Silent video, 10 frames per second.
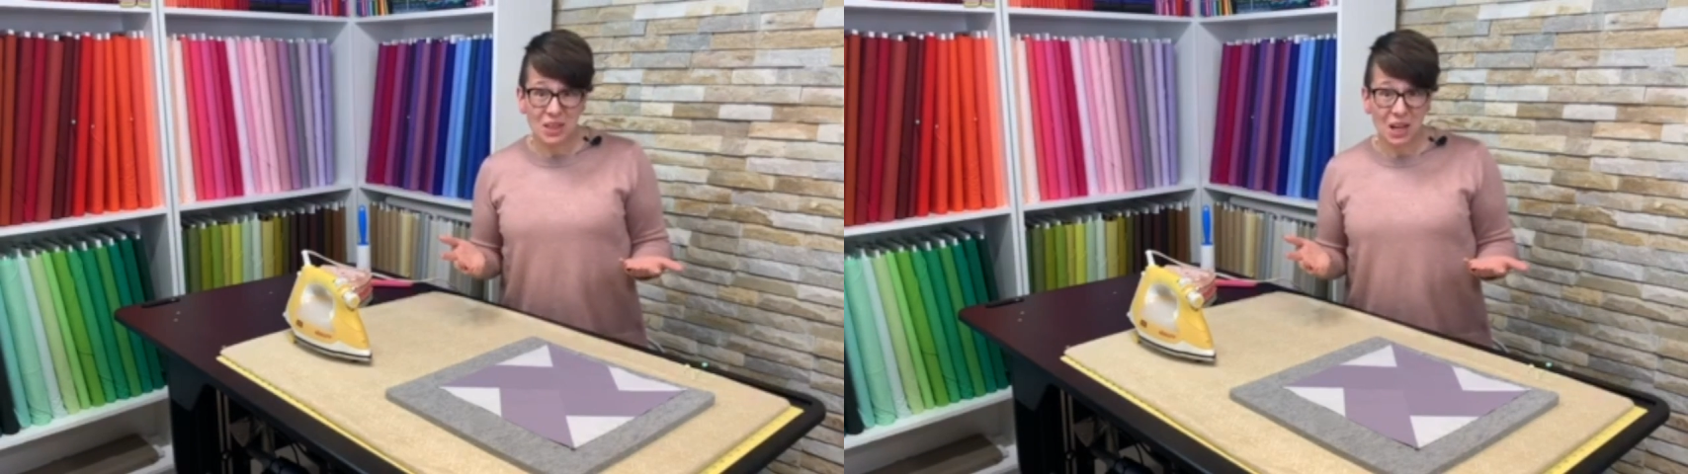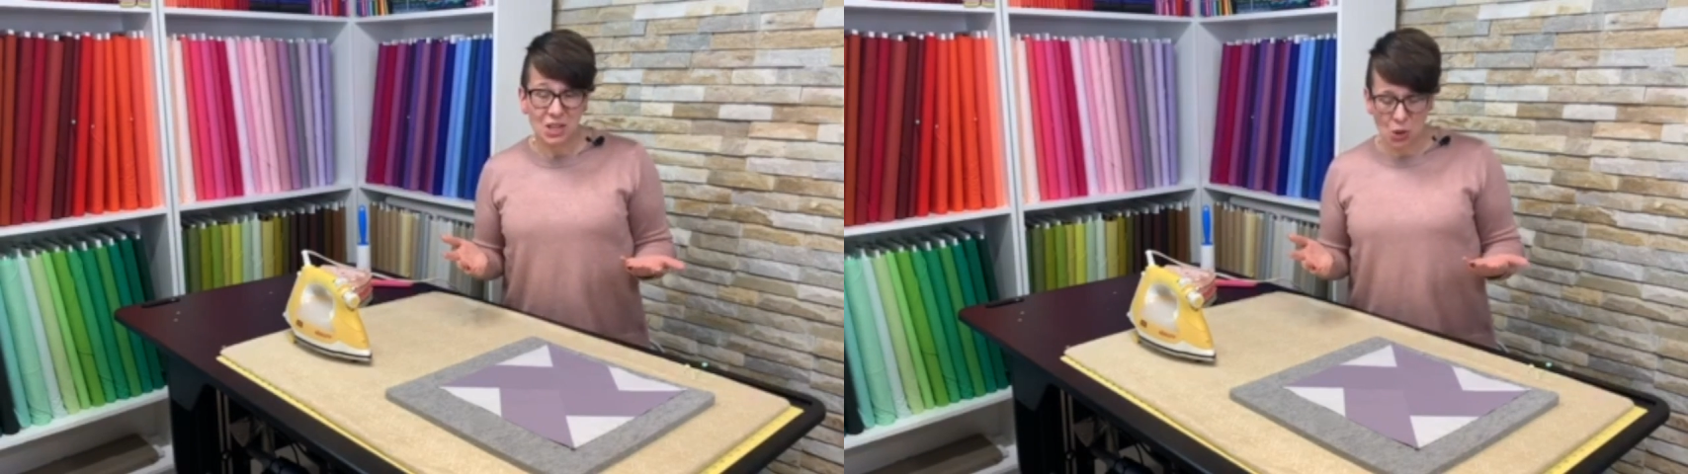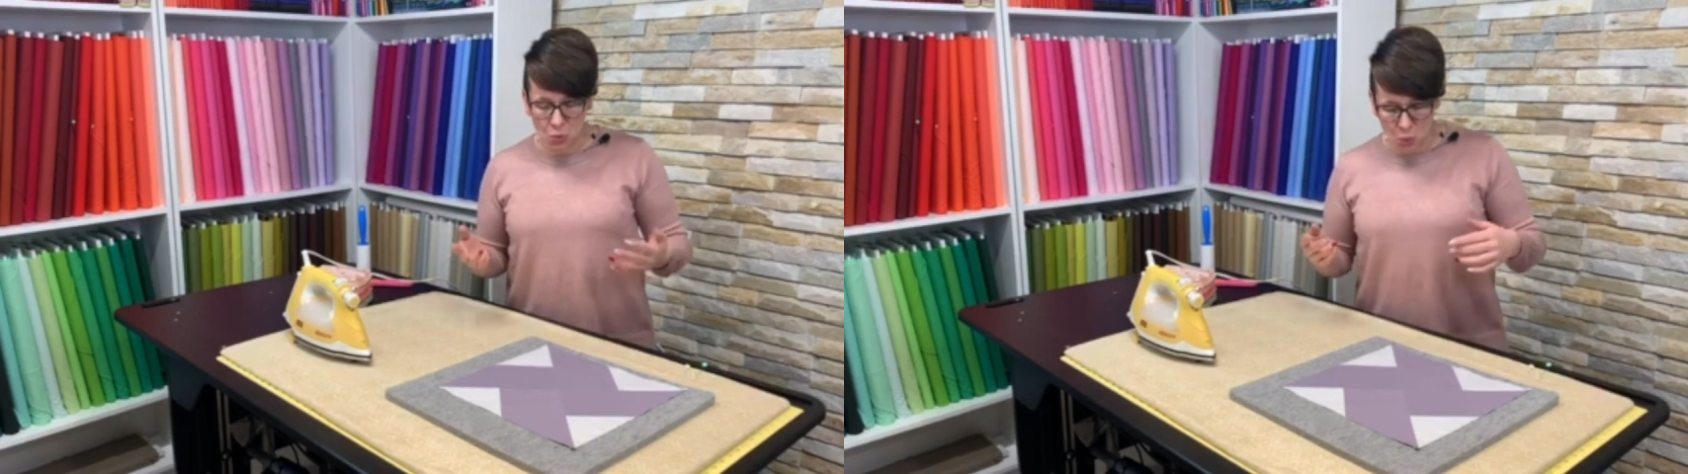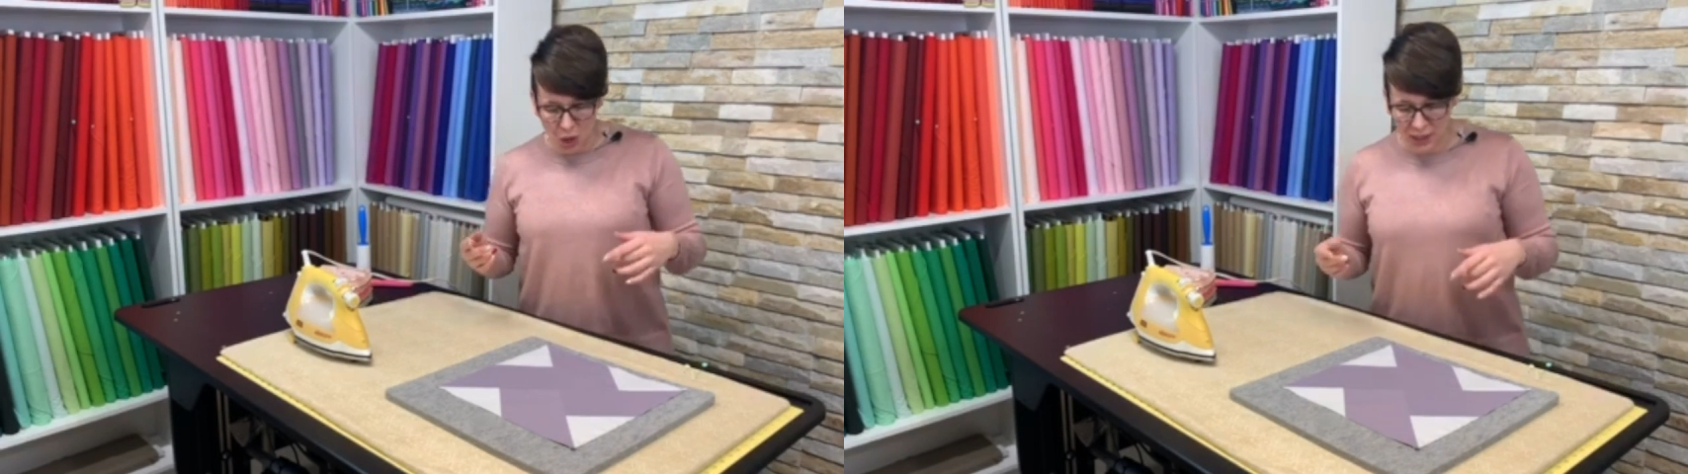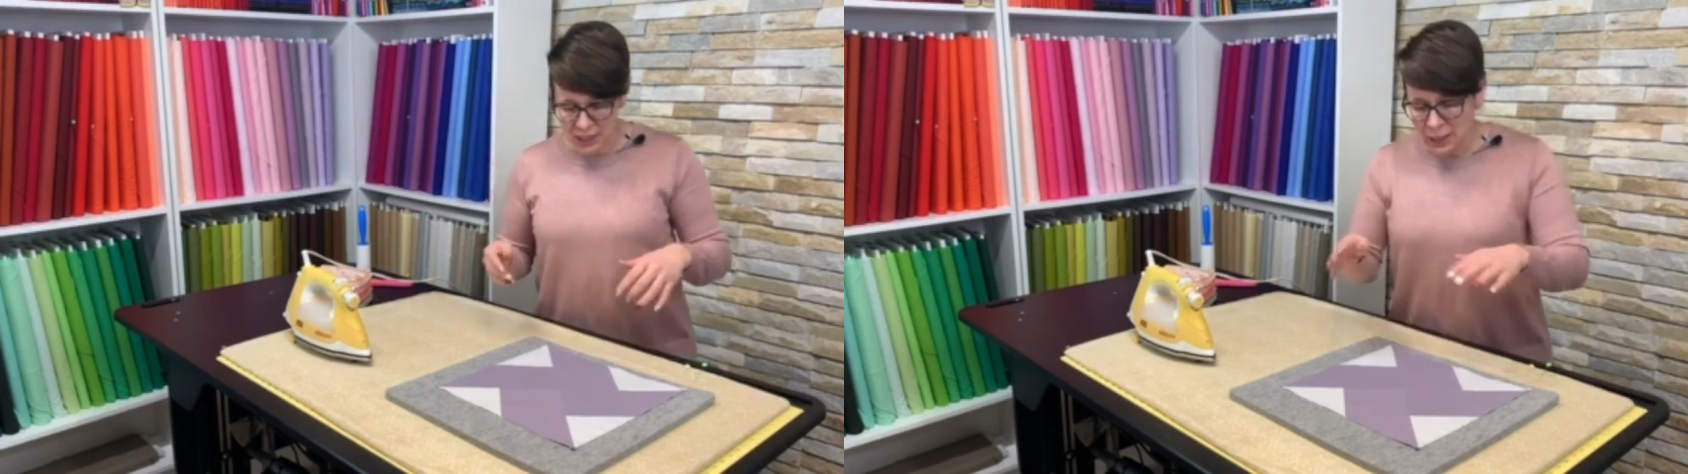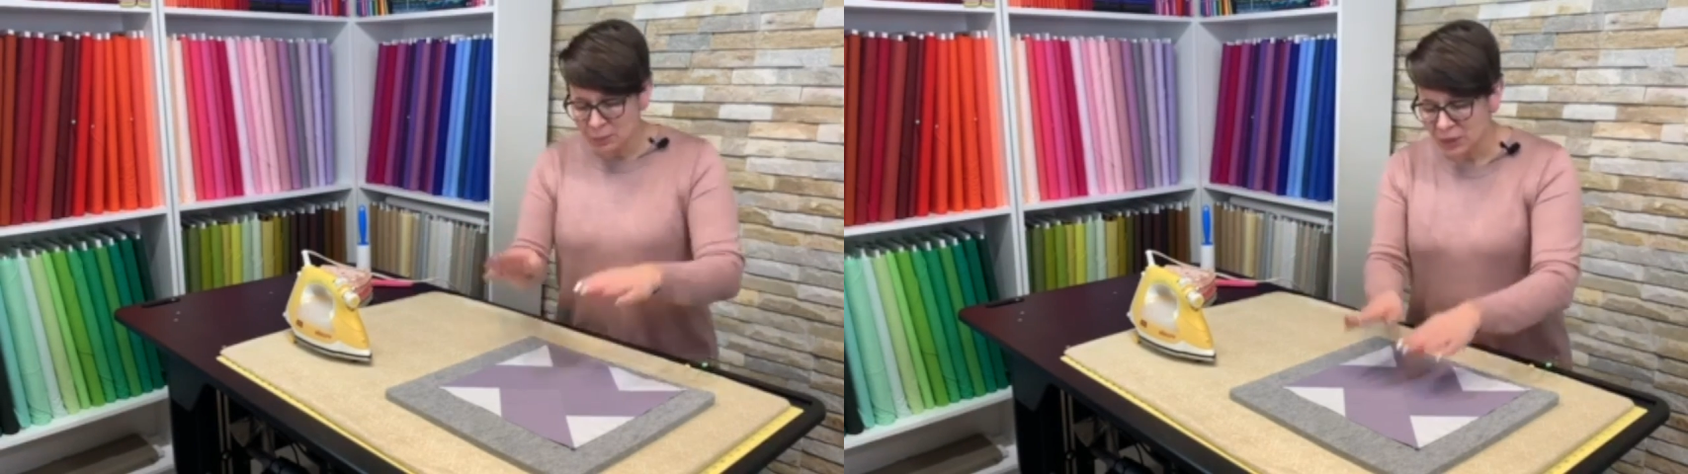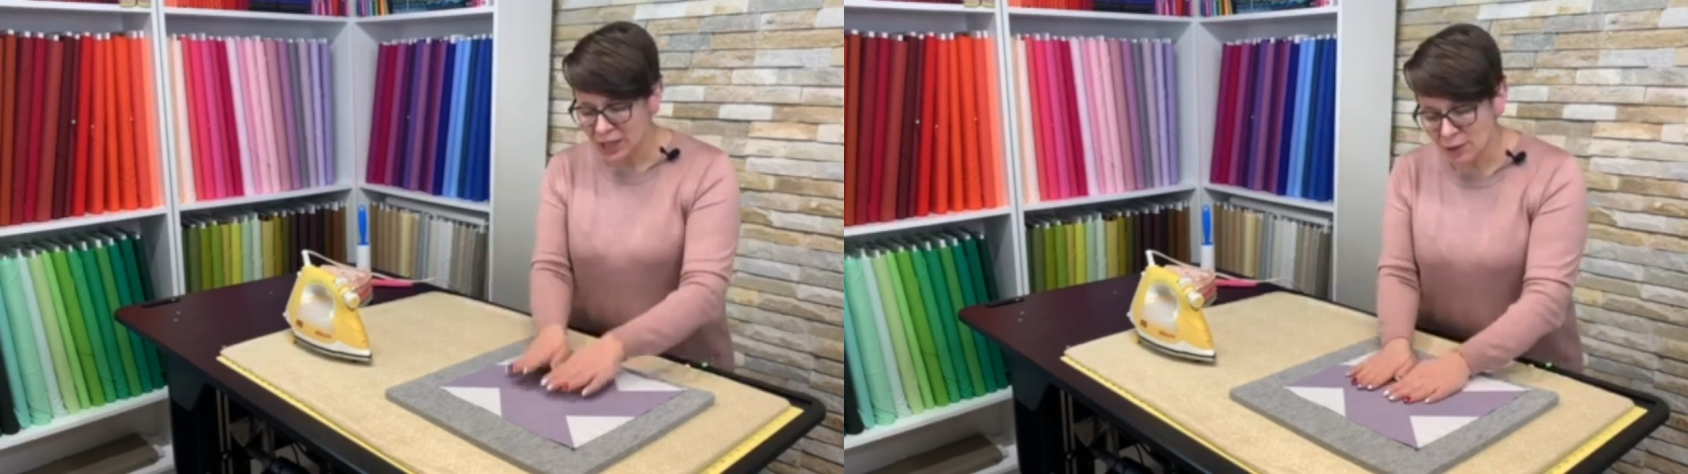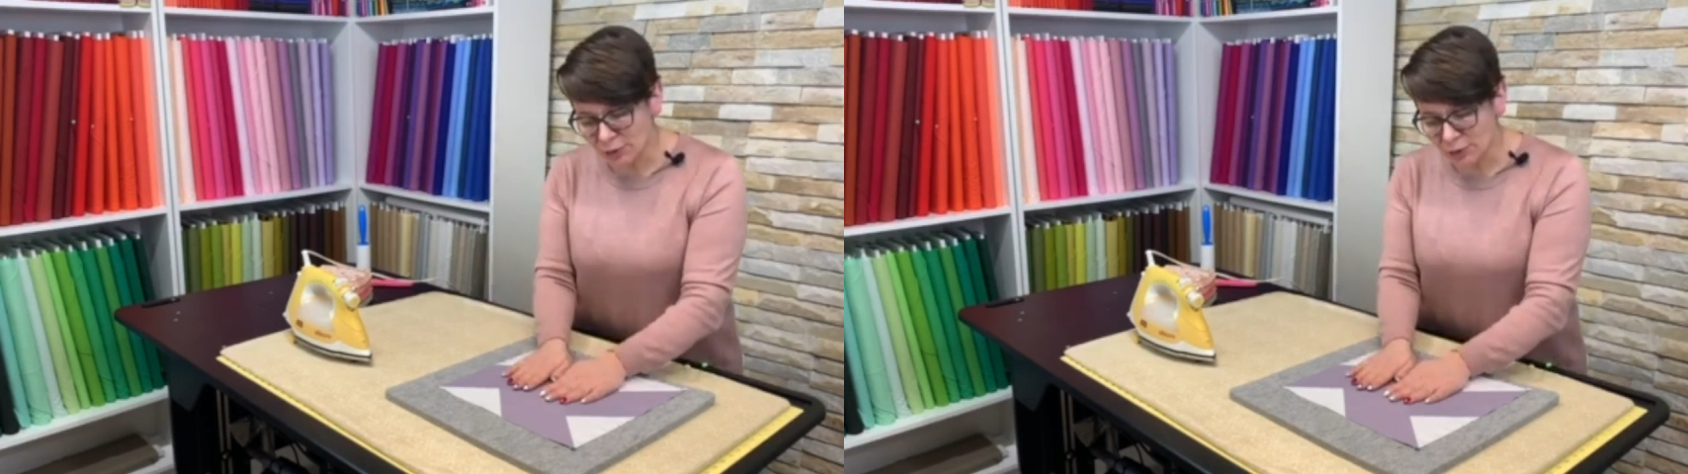that I don't want. If